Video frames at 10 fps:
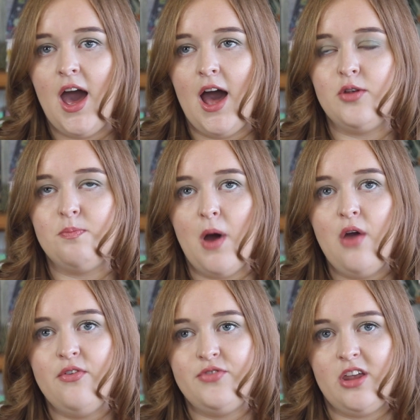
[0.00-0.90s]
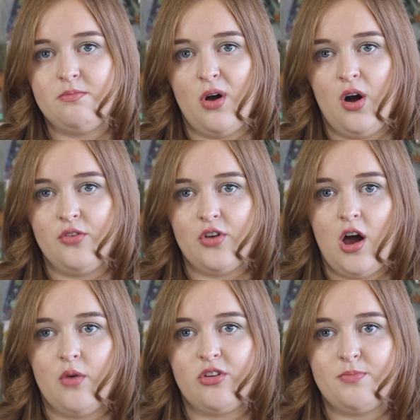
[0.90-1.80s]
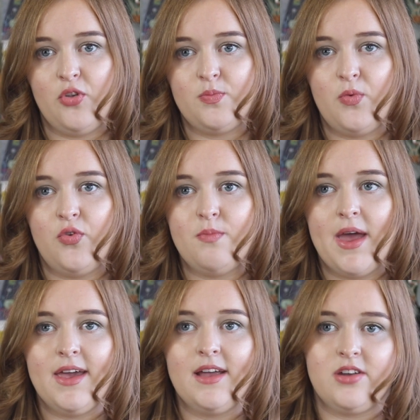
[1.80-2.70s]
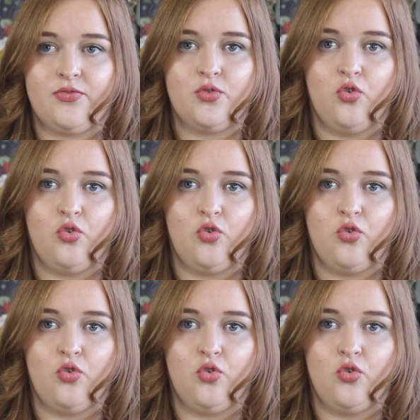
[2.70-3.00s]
And both of these parts are responsible for making different